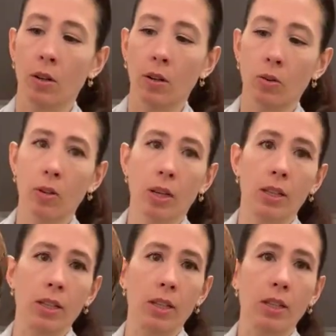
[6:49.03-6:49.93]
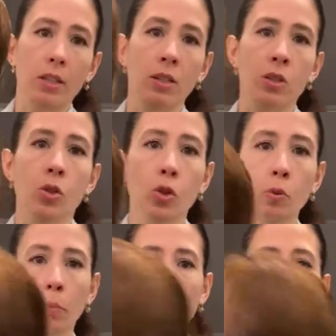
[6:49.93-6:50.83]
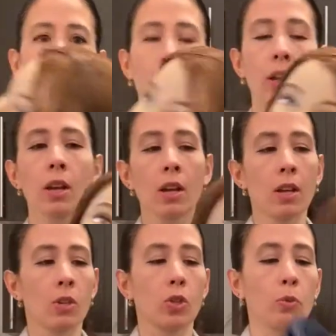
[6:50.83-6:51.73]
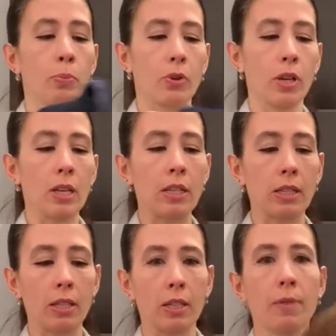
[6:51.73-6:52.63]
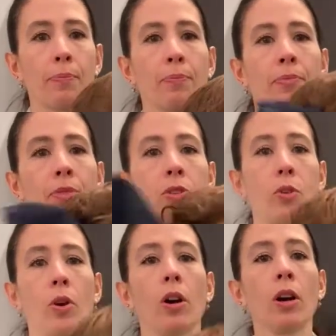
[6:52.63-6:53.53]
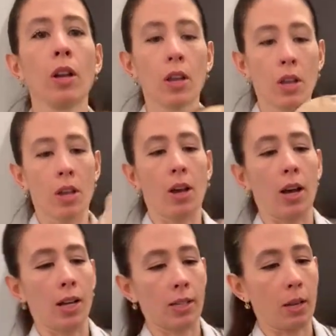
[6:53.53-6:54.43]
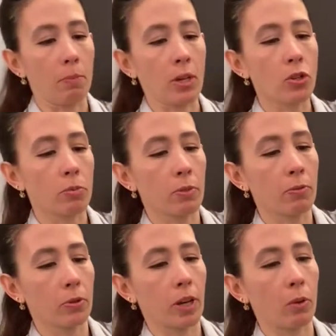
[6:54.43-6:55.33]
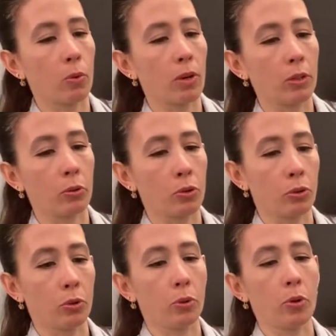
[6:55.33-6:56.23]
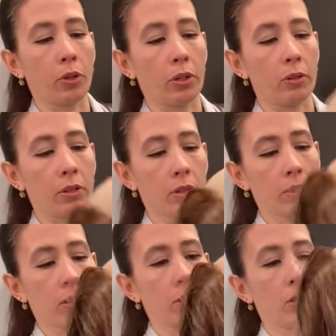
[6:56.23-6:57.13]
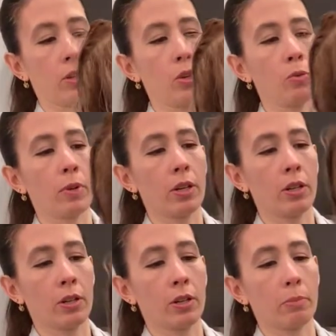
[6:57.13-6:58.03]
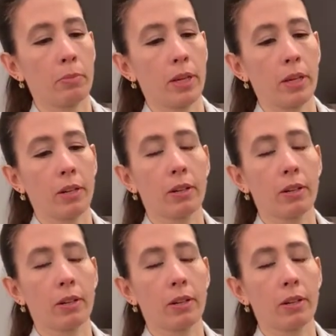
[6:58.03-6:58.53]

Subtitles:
go like this. Super quick, super easy. So as I mentioned before, I would like to show you on a human hair, but